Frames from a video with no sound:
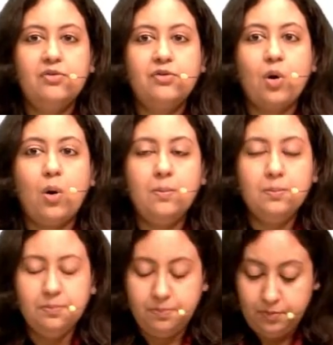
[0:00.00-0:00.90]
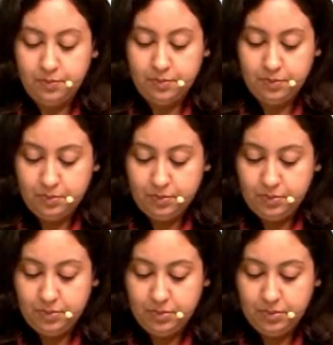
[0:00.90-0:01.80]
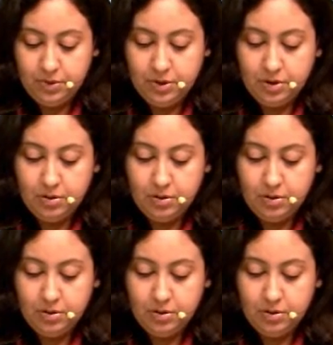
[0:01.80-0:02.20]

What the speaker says: from the